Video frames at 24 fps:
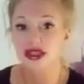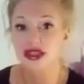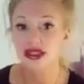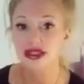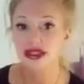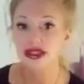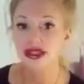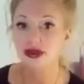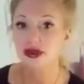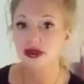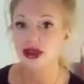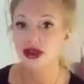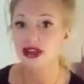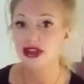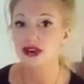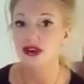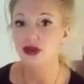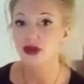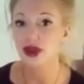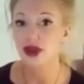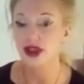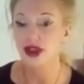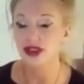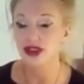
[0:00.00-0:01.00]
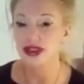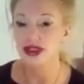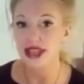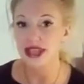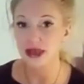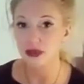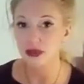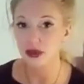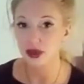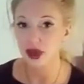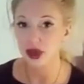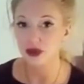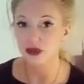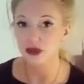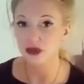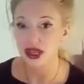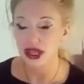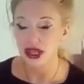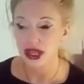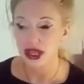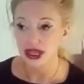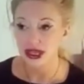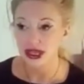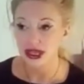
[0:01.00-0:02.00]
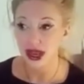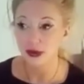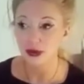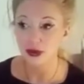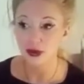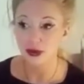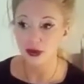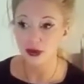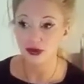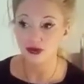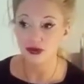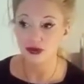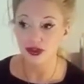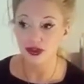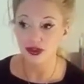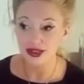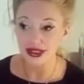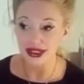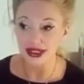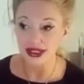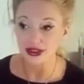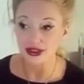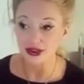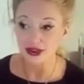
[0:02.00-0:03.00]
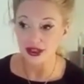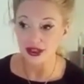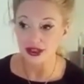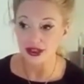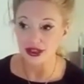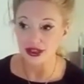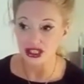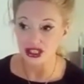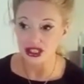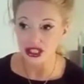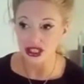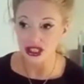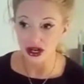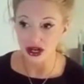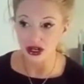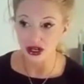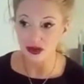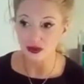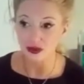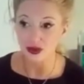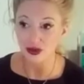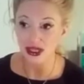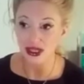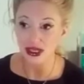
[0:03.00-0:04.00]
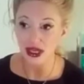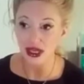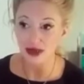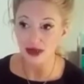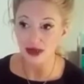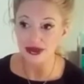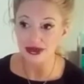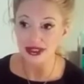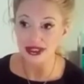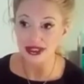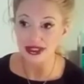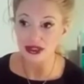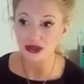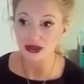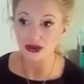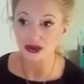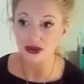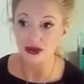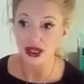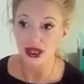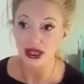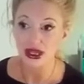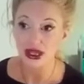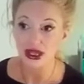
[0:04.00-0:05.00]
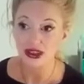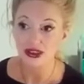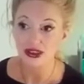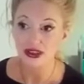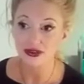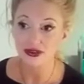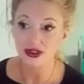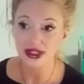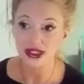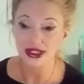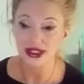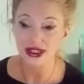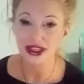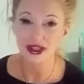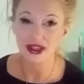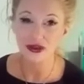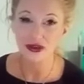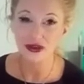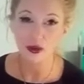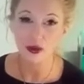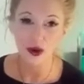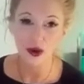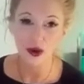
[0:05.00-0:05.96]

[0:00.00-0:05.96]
Sorry, I don't know how the tape went off. Capricorn feels like they're in the dark when it comes to you. The reason